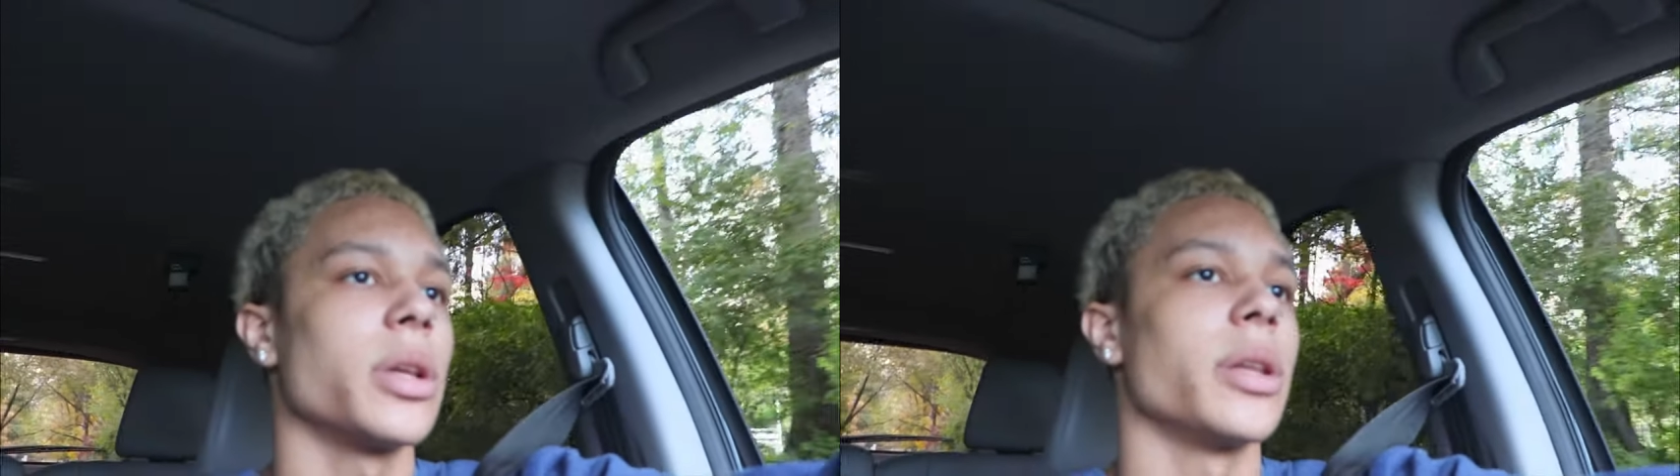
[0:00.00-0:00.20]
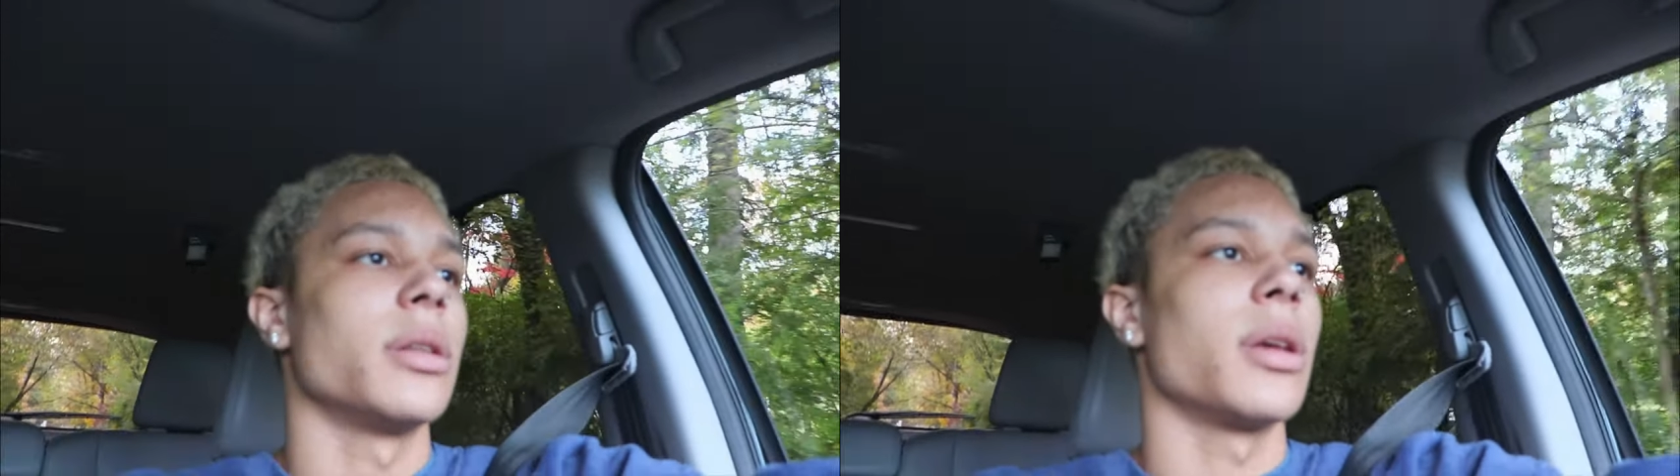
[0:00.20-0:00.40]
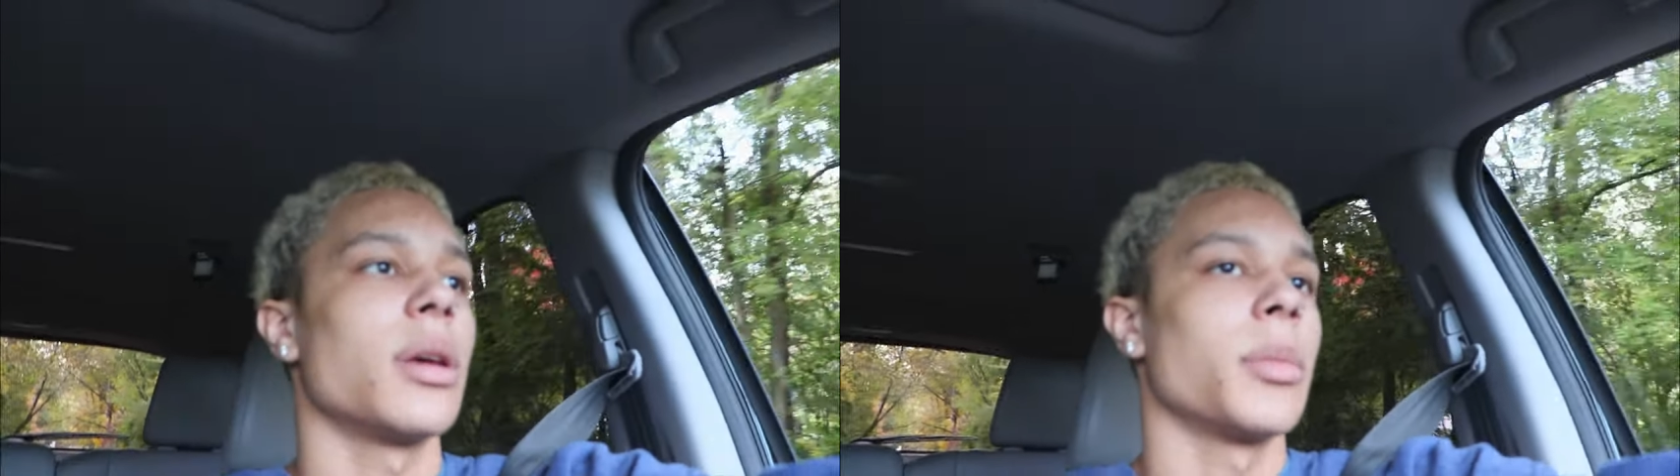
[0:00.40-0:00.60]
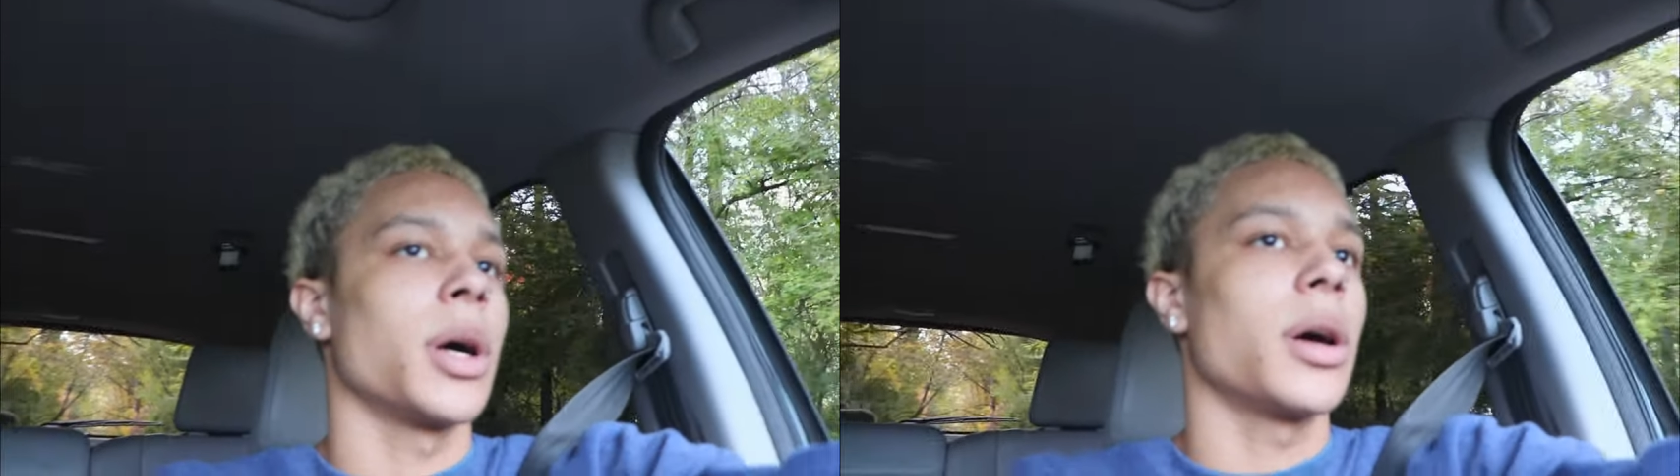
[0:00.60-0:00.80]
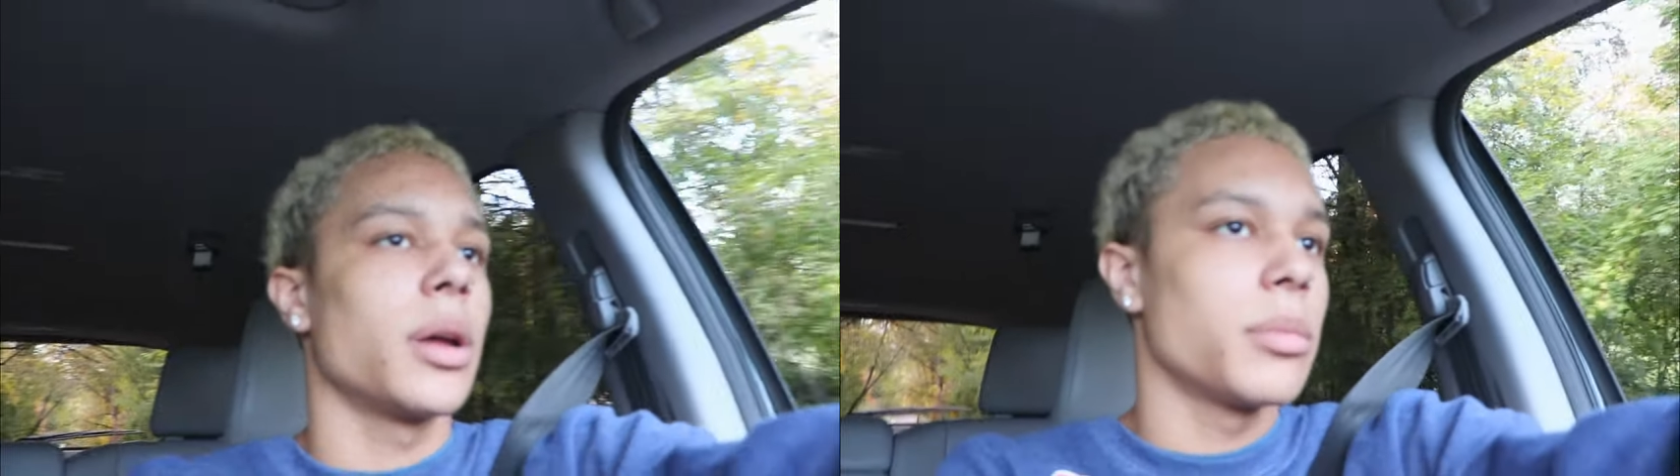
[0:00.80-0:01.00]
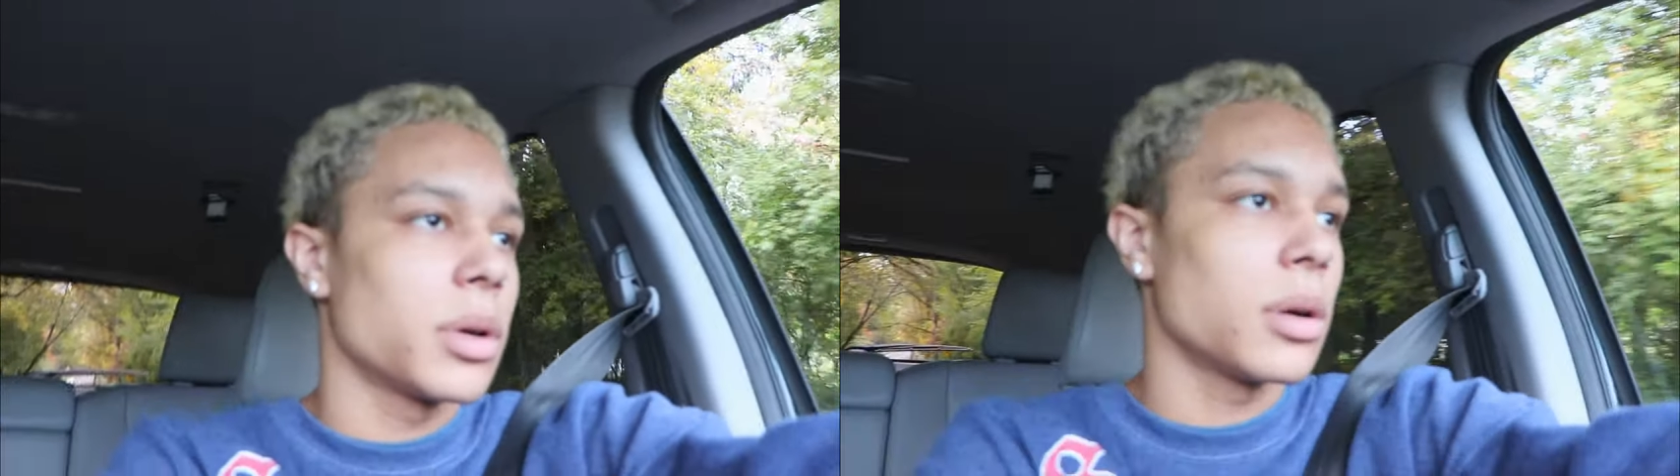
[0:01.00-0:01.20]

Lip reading: Like, damn, alright, bro.